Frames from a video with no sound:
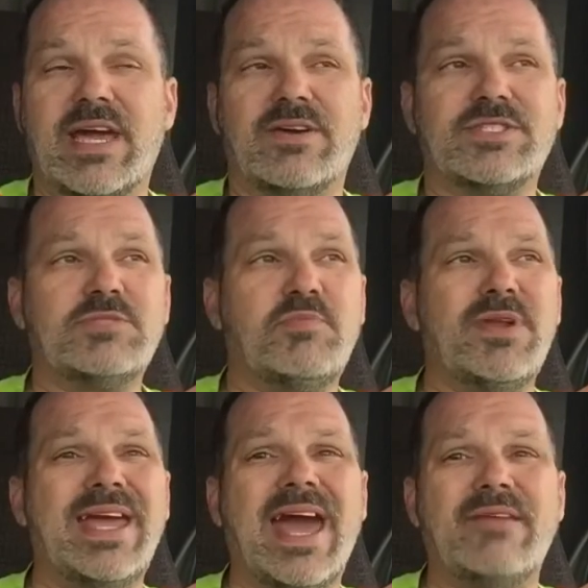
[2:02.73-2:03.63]
else. It's a
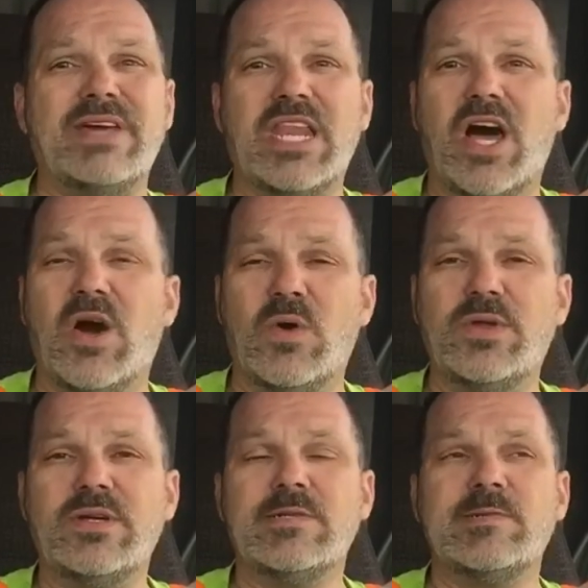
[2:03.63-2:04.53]
pretty heavy
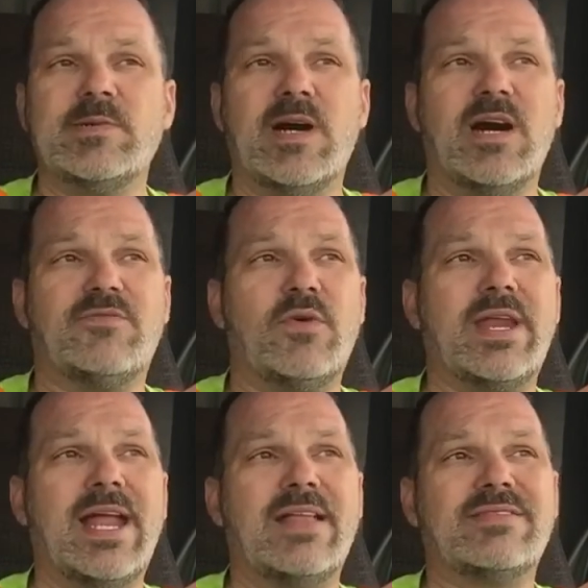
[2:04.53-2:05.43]
load,
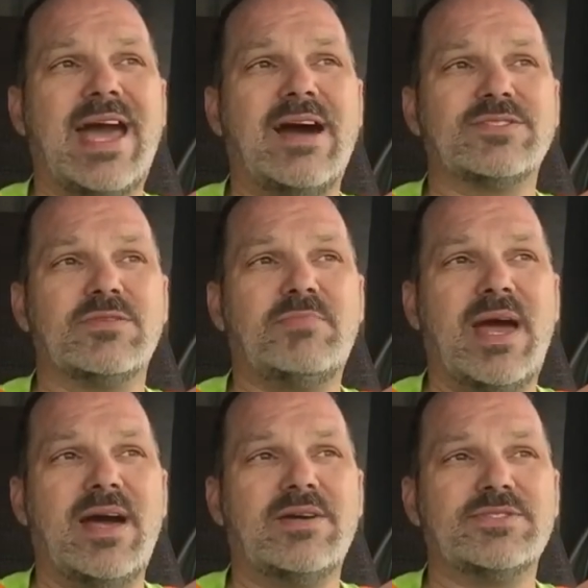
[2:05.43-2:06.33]
49,000
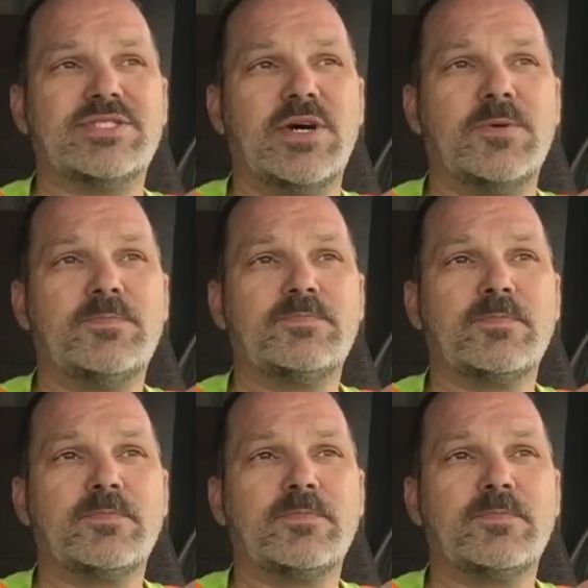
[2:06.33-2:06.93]
pounds, so